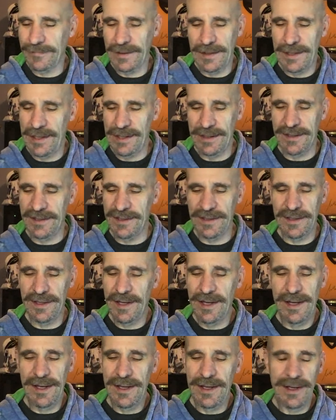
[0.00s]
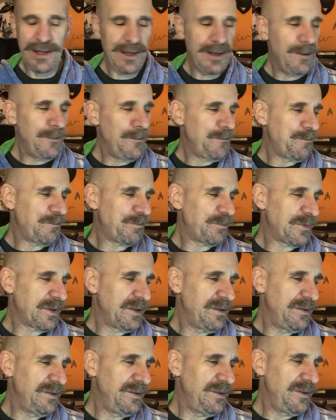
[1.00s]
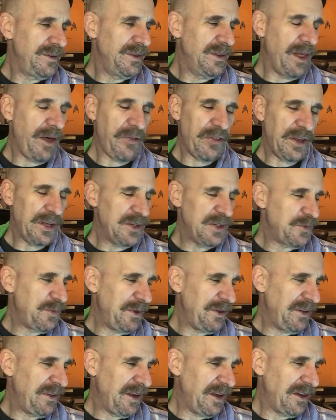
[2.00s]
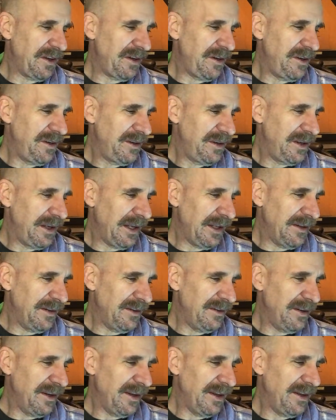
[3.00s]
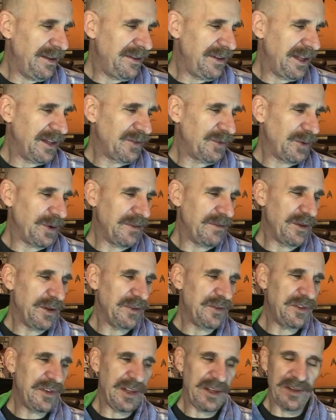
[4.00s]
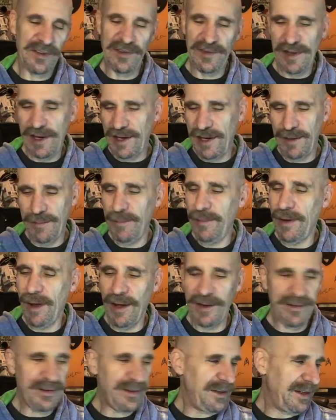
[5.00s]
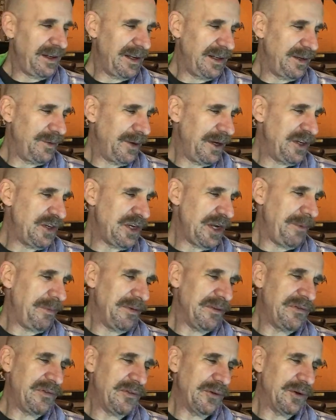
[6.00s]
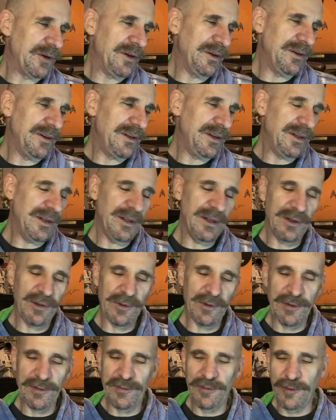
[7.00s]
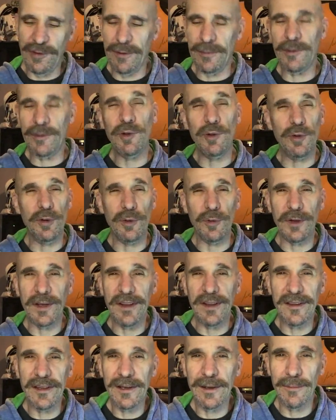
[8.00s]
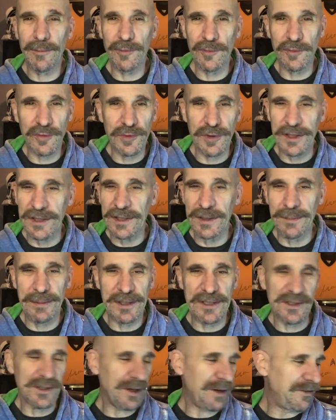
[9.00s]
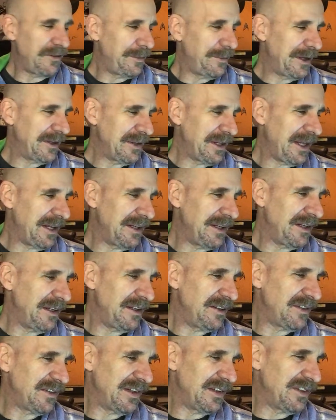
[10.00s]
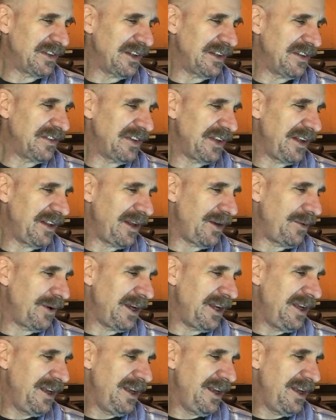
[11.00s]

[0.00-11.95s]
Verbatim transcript: It's nothing has been done, and uh, that's one of those things that I am not in any way, shape, or for uh, or form cool with. I'm really pissed off about that, and it's it's going to stay that way.